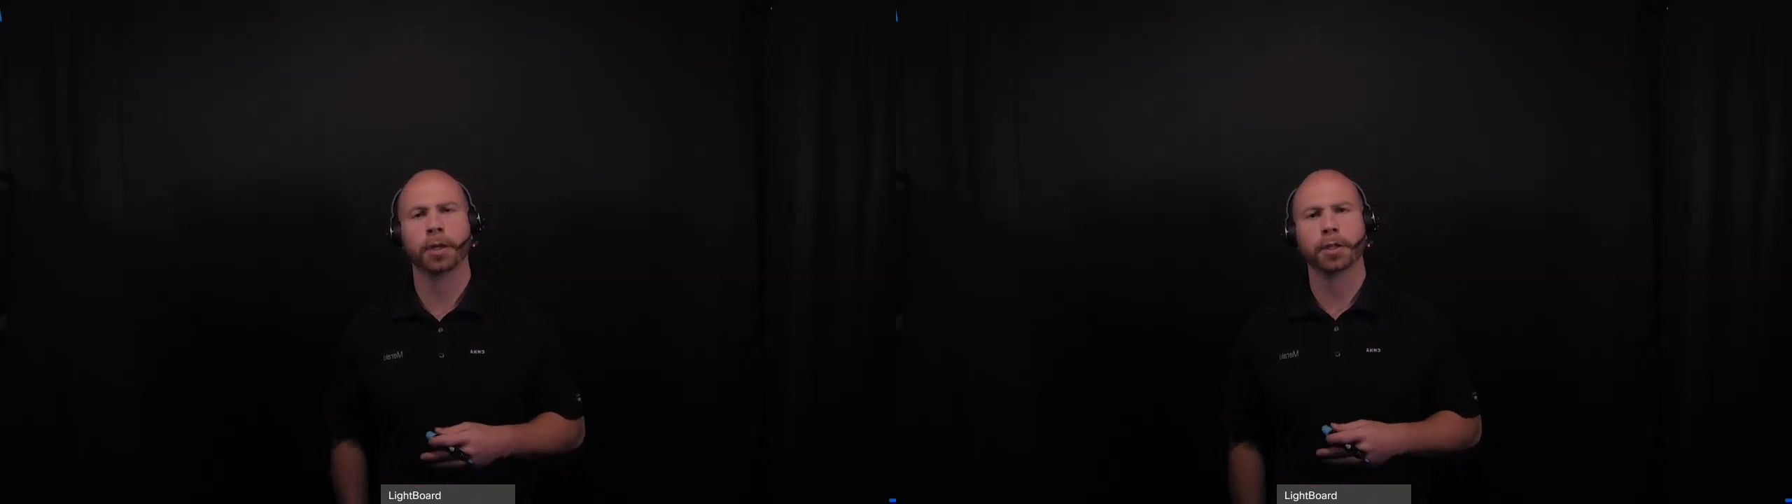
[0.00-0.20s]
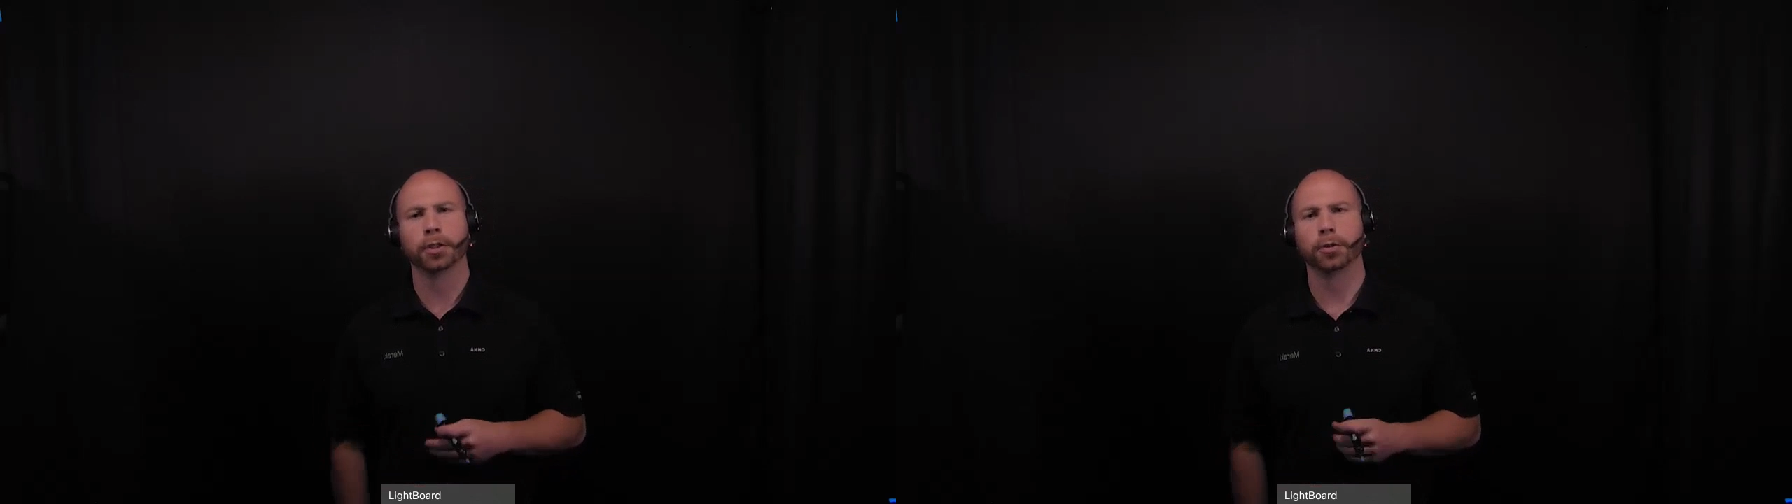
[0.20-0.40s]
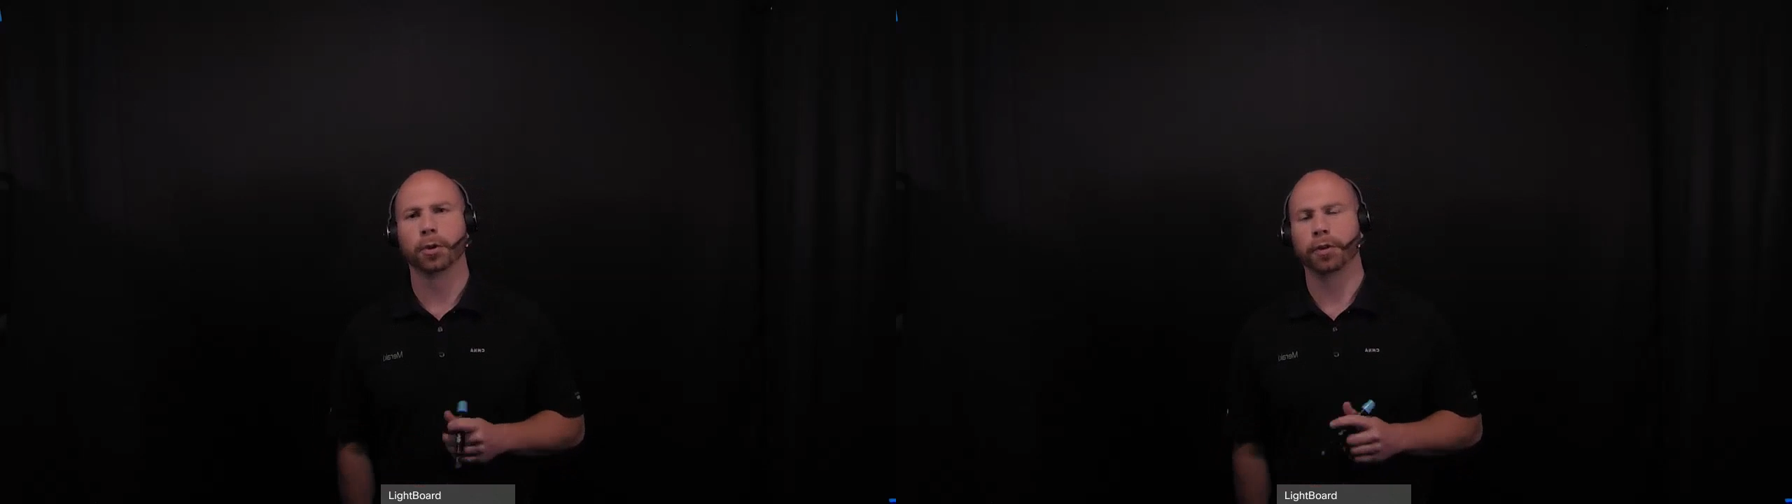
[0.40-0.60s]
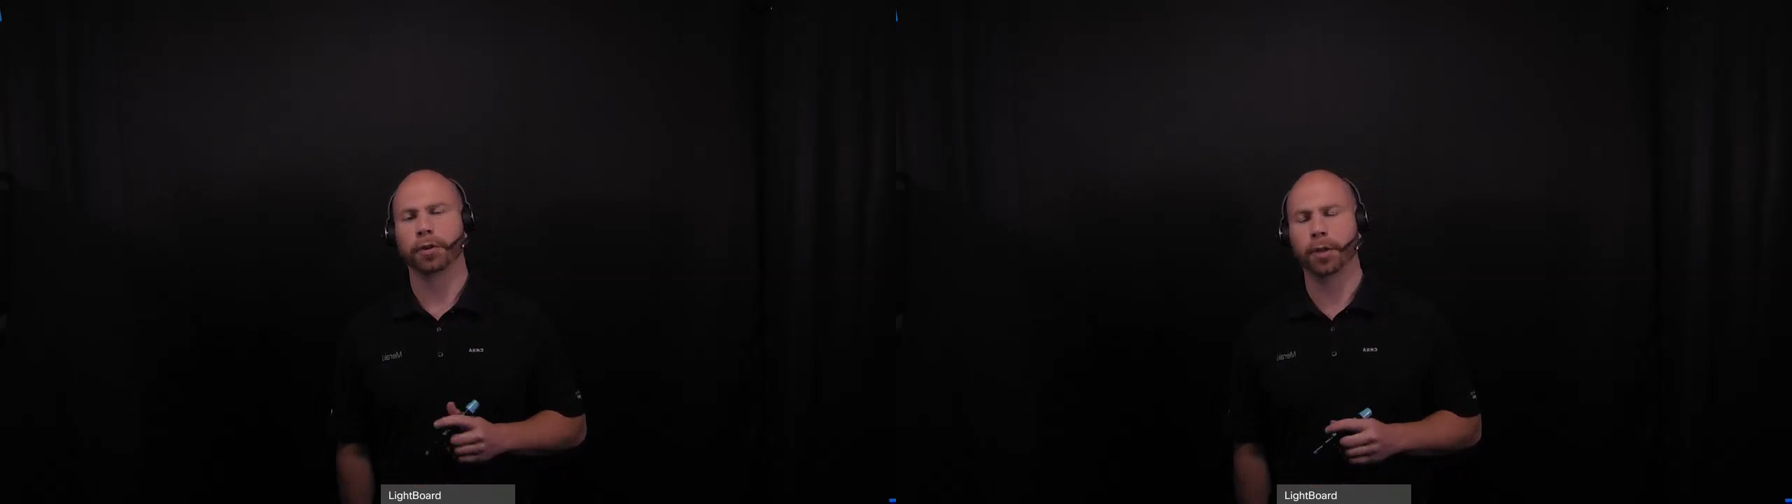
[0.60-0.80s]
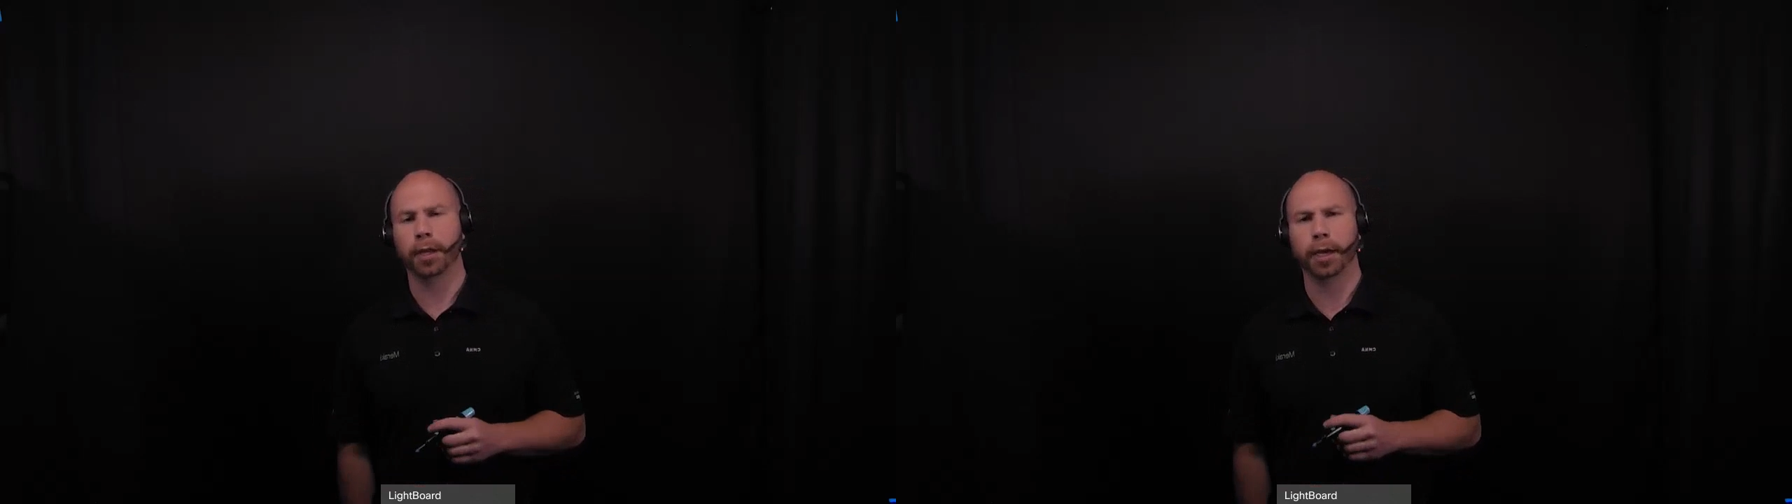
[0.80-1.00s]
do a
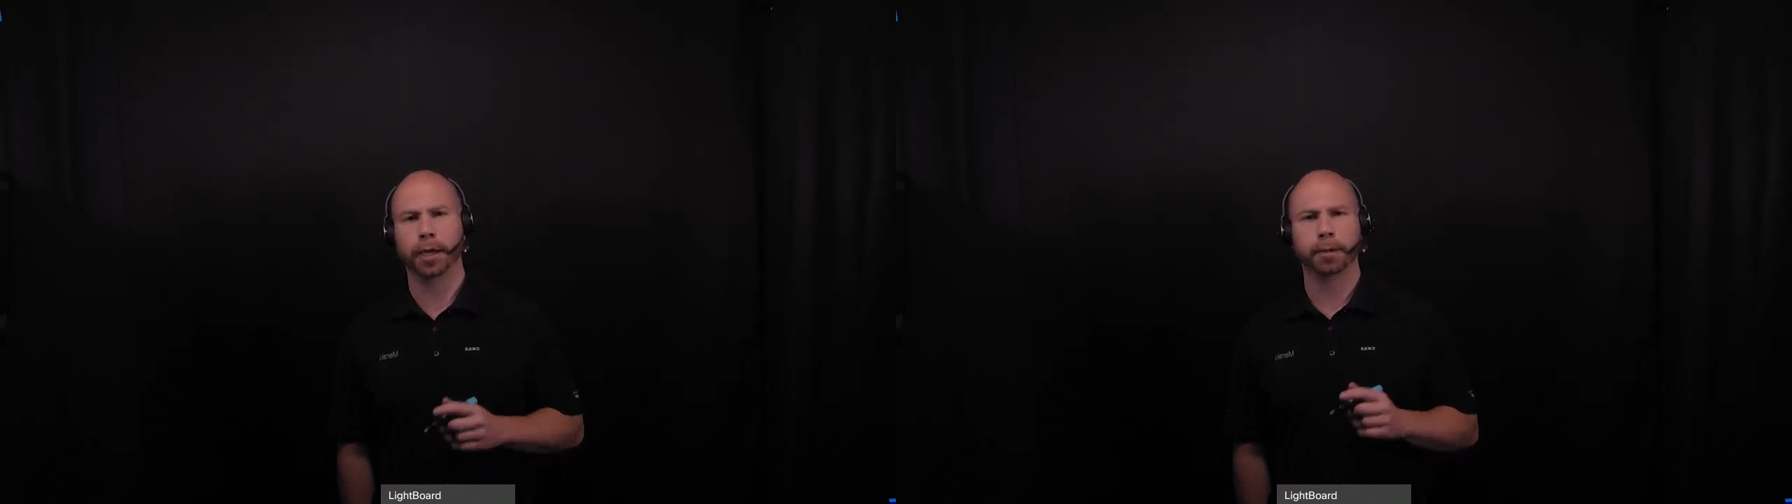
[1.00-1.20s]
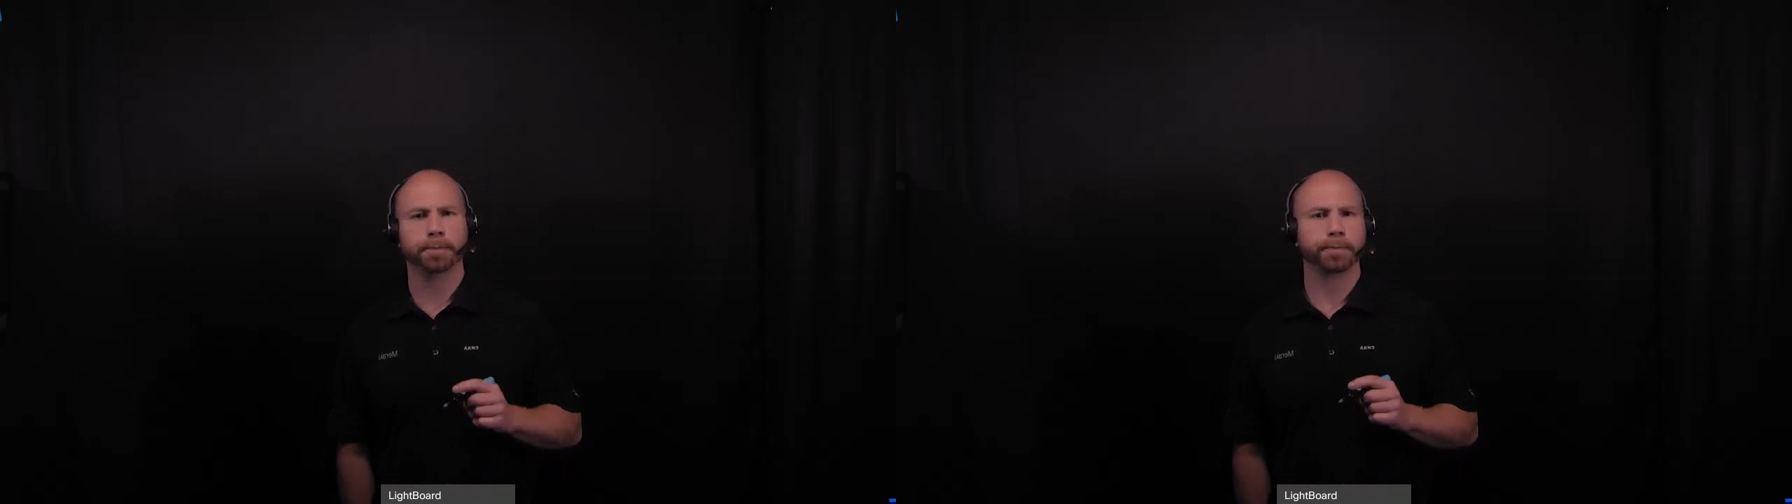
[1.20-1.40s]
VPN